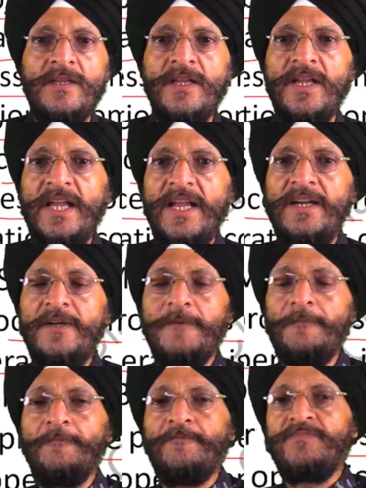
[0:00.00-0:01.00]
and
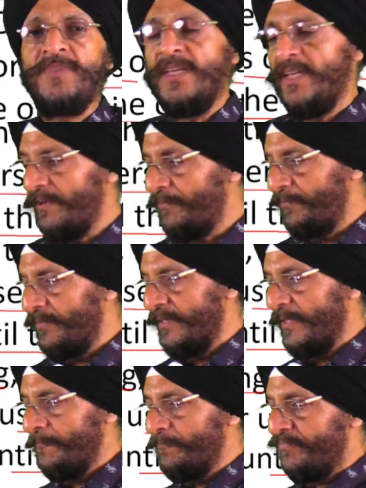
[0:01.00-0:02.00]
if
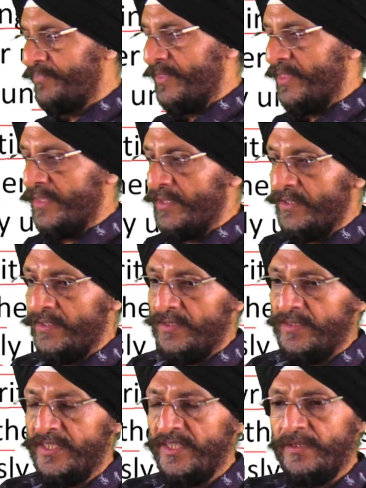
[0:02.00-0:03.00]

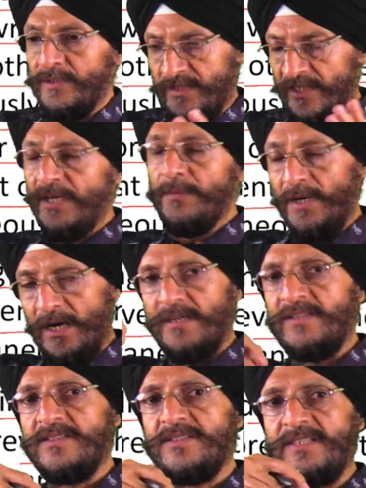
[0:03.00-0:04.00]
there
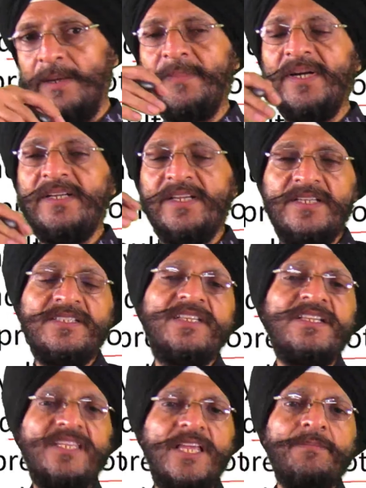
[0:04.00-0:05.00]
are
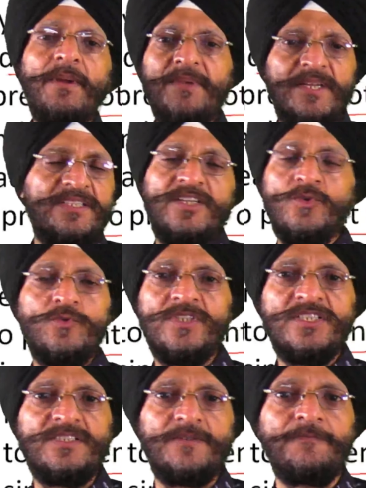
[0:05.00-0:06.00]
simultaneously there may be other users,